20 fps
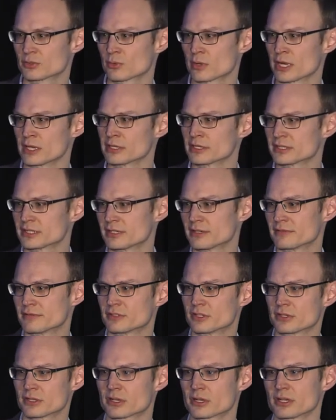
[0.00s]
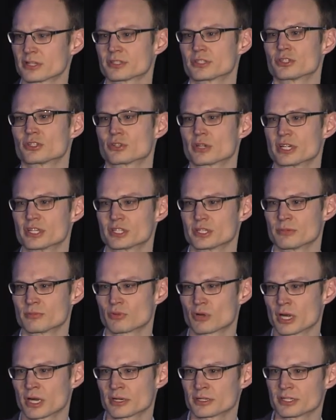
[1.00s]
relative to the concentration
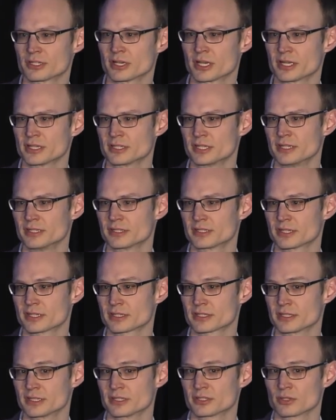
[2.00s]
prior to 1960,